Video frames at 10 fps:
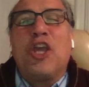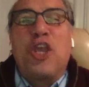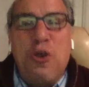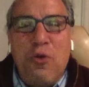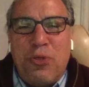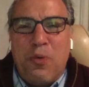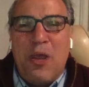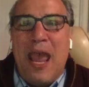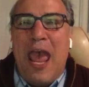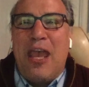
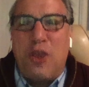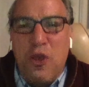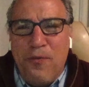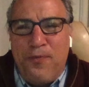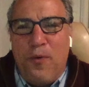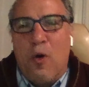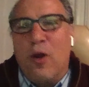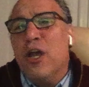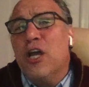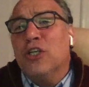Q3 and
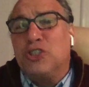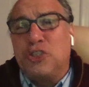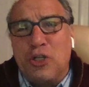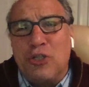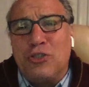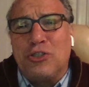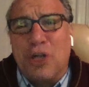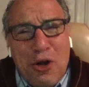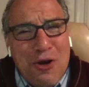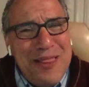Q4 should
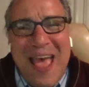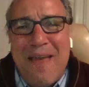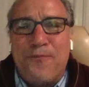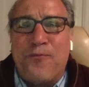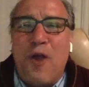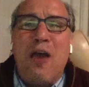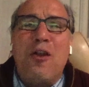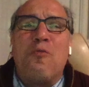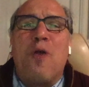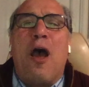turn that frown
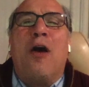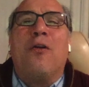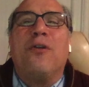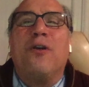around and